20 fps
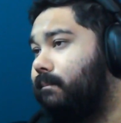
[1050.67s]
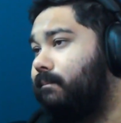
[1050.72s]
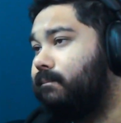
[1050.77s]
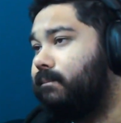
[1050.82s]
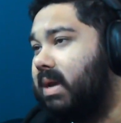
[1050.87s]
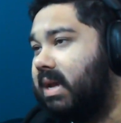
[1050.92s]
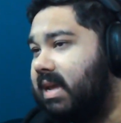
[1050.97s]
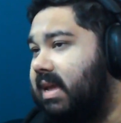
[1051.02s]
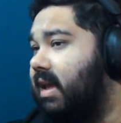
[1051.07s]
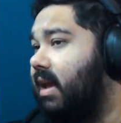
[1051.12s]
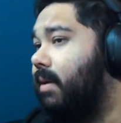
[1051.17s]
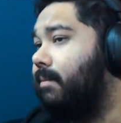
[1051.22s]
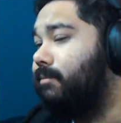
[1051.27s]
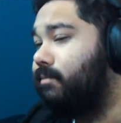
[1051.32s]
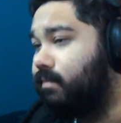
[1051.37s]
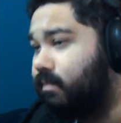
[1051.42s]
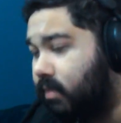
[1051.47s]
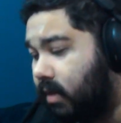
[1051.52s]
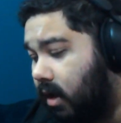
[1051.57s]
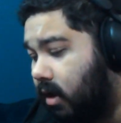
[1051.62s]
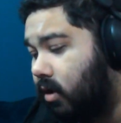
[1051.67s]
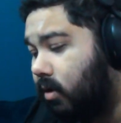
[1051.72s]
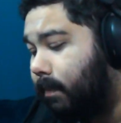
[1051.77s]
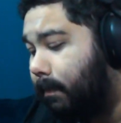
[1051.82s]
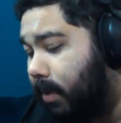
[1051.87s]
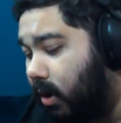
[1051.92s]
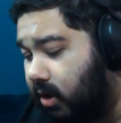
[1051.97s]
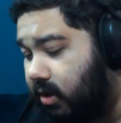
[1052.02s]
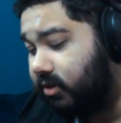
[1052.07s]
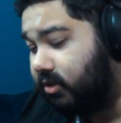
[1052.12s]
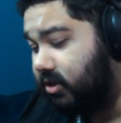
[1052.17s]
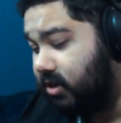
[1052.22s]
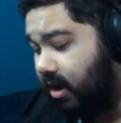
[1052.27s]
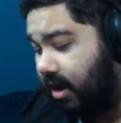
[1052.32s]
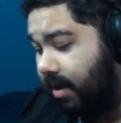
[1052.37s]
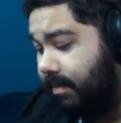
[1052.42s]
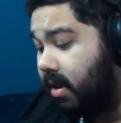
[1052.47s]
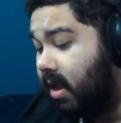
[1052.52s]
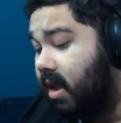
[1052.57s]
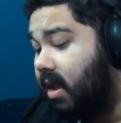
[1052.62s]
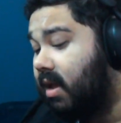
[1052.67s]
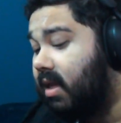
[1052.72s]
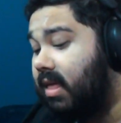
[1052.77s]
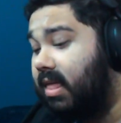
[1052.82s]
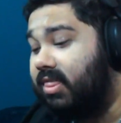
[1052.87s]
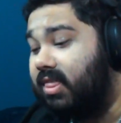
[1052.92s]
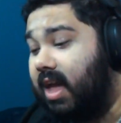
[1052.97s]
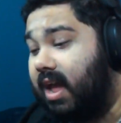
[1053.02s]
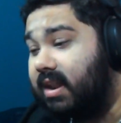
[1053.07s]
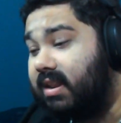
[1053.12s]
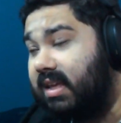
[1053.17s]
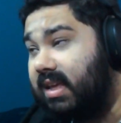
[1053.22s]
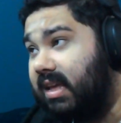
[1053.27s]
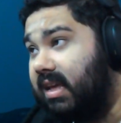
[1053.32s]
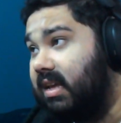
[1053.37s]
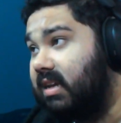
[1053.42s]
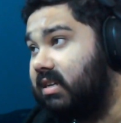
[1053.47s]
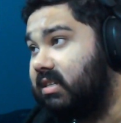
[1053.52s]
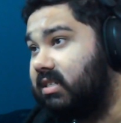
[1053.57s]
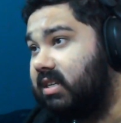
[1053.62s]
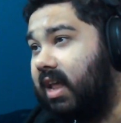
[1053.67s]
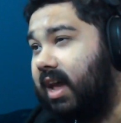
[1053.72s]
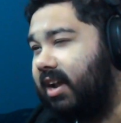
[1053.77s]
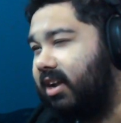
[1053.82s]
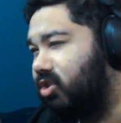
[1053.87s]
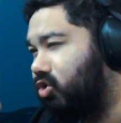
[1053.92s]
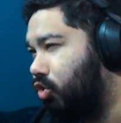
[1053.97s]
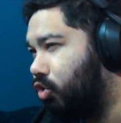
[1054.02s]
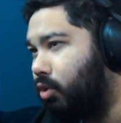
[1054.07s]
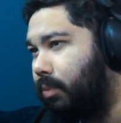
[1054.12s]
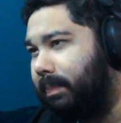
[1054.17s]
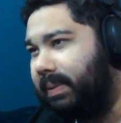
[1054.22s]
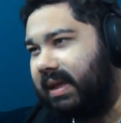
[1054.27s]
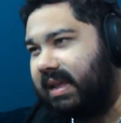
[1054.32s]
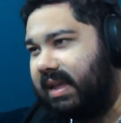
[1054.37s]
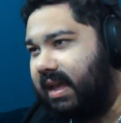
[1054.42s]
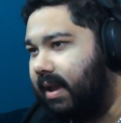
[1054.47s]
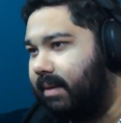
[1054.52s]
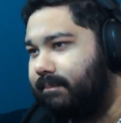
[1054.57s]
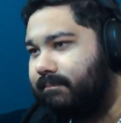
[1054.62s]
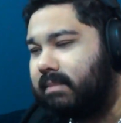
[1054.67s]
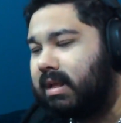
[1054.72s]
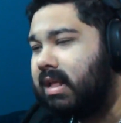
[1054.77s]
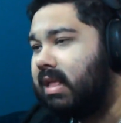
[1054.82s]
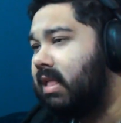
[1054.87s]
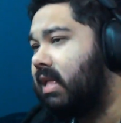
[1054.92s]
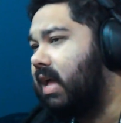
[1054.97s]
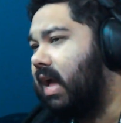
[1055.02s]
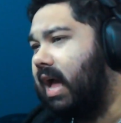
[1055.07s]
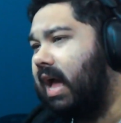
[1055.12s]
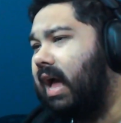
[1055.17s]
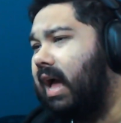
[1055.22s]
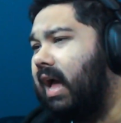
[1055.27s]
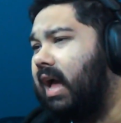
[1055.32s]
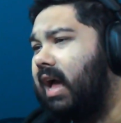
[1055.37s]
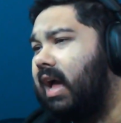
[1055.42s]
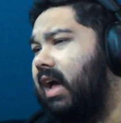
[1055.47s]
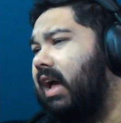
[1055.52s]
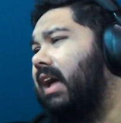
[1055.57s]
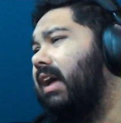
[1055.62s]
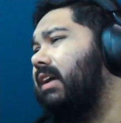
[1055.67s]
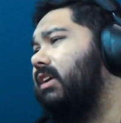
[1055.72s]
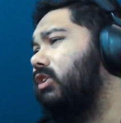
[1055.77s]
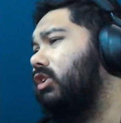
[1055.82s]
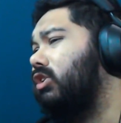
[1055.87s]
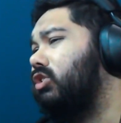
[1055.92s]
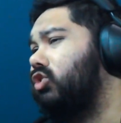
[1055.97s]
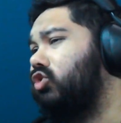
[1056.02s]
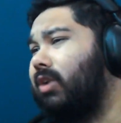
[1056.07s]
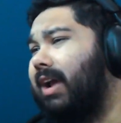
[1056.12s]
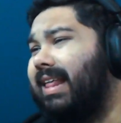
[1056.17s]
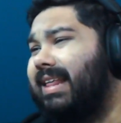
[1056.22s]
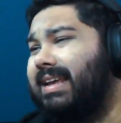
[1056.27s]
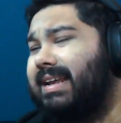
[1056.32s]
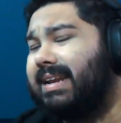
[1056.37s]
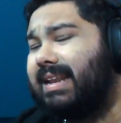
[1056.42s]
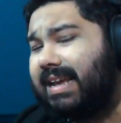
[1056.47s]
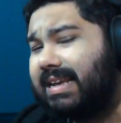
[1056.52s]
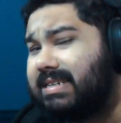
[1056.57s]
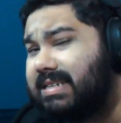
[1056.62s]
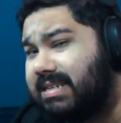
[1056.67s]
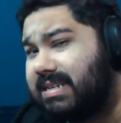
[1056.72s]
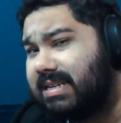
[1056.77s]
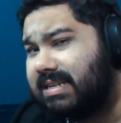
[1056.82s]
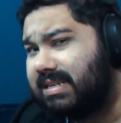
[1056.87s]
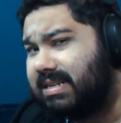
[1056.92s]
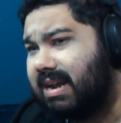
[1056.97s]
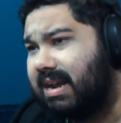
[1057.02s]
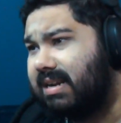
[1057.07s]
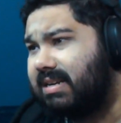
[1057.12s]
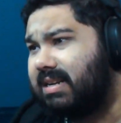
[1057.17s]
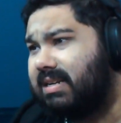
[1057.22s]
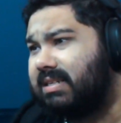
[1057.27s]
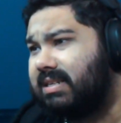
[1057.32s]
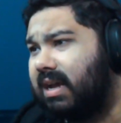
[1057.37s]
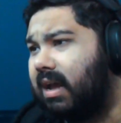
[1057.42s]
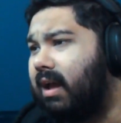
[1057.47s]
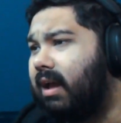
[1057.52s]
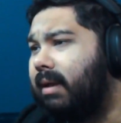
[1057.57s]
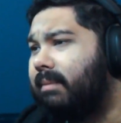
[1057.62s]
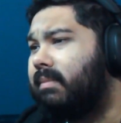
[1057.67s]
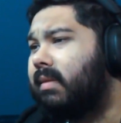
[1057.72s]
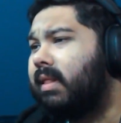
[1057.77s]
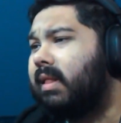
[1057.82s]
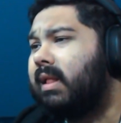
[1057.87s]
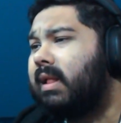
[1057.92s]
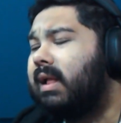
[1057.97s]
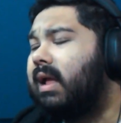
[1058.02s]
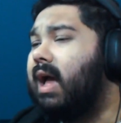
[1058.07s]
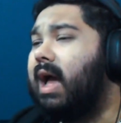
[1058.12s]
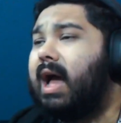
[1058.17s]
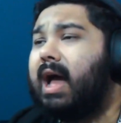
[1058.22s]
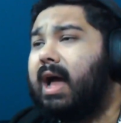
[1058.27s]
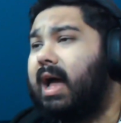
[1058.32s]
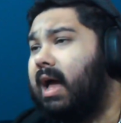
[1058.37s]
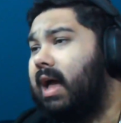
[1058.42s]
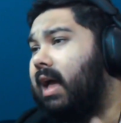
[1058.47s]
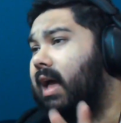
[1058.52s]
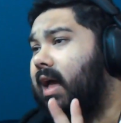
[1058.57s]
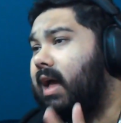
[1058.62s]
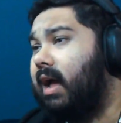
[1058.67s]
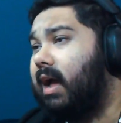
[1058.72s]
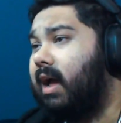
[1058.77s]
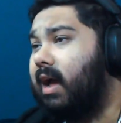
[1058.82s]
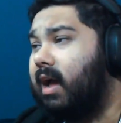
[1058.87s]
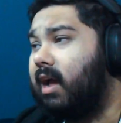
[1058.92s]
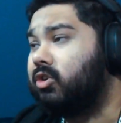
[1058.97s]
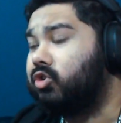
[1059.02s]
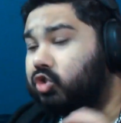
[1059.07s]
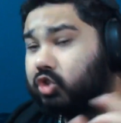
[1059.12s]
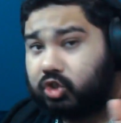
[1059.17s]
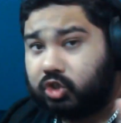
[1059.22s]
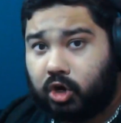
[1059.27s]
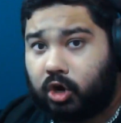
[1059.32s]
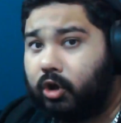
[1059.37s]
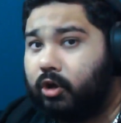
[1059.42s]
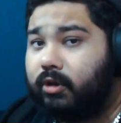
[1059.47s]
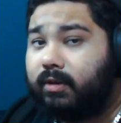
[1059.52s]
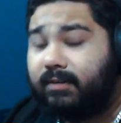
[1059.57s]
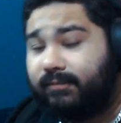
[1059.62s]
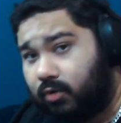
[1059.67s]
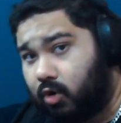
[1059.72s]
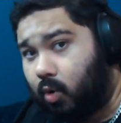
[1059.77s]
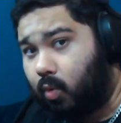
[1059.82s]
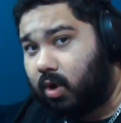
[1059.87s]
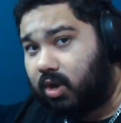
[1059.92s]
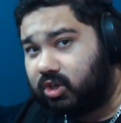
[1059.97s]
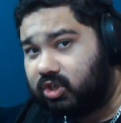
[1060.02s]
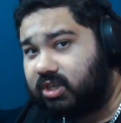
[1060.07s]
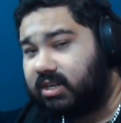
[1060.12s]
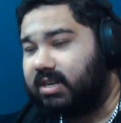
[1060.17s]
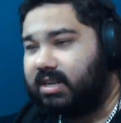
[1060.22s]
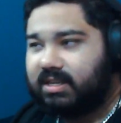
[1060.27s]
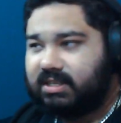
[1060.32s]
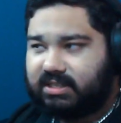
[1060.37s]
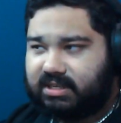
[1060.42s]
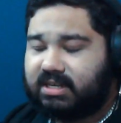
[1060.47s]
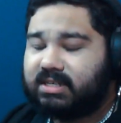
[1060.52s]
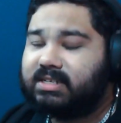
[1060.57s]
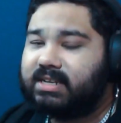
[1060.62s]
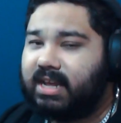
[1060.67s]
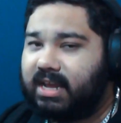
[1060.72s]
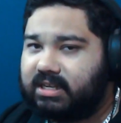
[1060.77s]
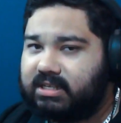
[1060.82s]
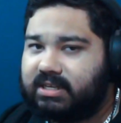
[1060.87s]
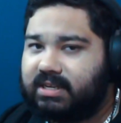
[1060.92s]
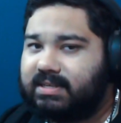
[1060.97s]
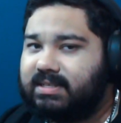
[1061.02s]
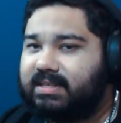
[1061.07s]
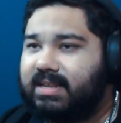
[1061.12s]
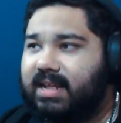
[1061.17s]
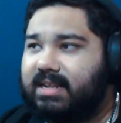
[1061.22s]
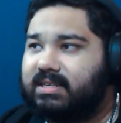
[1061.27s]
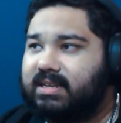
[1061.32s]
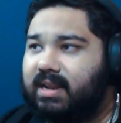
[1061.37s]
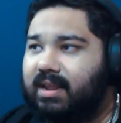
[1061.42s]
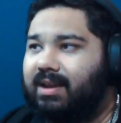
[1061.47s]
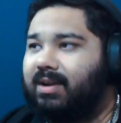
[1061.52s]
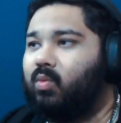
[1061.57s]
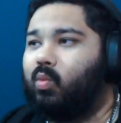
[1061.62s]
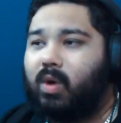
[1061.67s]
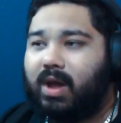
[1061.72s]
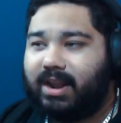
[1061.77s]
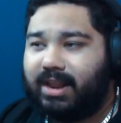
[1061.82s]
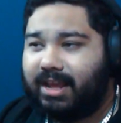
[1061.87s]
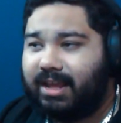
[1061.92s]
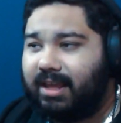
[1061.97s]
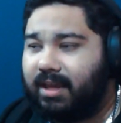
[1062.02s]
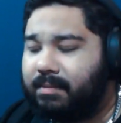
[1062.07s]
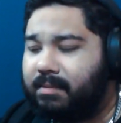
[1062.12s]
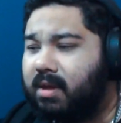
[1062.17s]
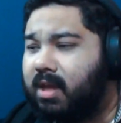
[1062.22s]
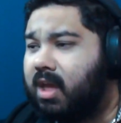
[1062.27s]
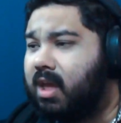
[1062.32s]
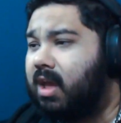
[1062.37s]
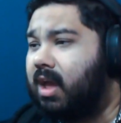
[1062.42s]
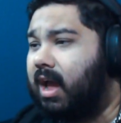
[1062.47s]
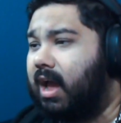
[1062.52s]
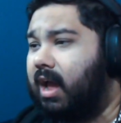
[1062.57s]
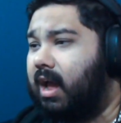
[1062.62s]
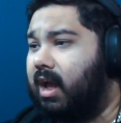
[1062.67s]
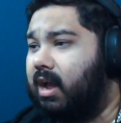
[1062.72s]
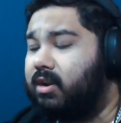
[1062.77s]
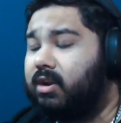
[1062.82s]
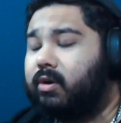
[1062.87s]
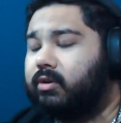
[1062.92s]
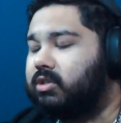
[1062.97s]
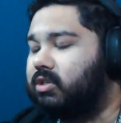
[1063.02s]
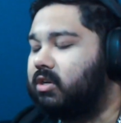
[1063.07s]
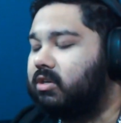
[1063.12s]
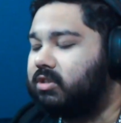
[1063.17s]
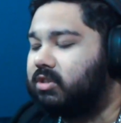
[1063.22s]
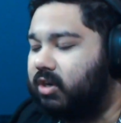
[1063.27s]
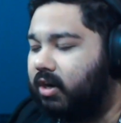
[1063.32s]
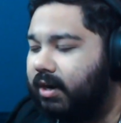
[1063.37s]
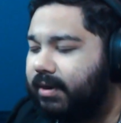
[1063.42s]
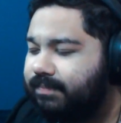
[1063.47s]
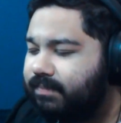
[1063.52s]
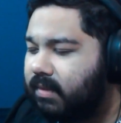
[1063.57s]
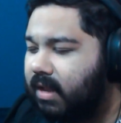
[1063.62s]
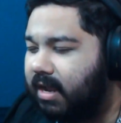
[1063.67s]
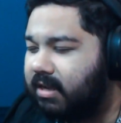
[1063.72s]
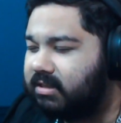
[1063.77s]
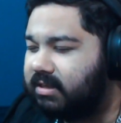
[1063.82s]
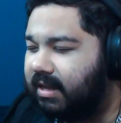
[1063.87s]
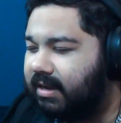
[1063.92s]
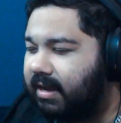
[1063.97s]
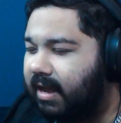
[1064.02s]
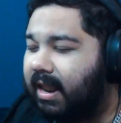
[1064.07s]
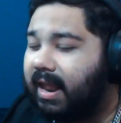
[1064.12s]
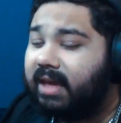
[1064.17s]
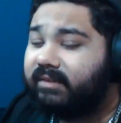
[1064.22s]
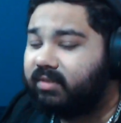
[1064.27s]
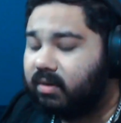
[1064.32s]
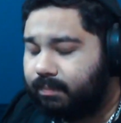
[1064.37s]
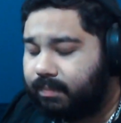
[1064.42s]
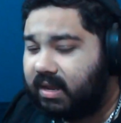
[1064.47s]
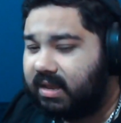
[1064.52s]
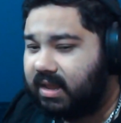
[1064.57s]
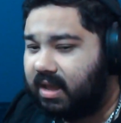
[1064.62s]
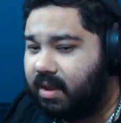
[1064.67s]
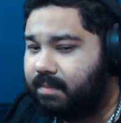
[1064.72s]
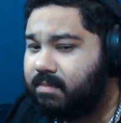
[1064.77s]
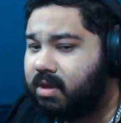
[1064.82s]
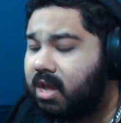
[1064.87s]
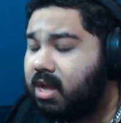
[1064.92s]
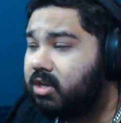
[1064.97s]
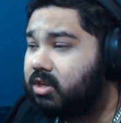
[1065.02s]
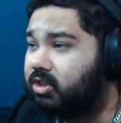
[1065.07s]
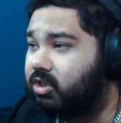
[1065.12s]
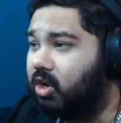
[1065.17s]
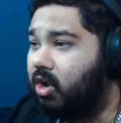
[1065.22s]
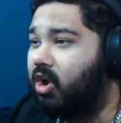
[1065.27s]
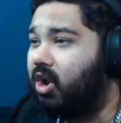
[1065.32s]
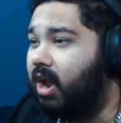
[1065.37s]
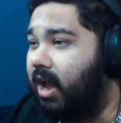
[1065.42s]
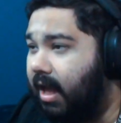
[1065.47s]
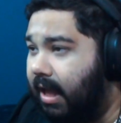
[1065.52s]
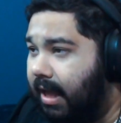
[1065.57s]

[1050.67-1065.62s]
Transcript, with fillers: p.m. Perth time. That is like 2 p.m. Australian Eastern Standard Time. Joe, if you're watching this in Texas, that's like 1 a.m. No, it's not, sorry. It's like 11 p.m. So,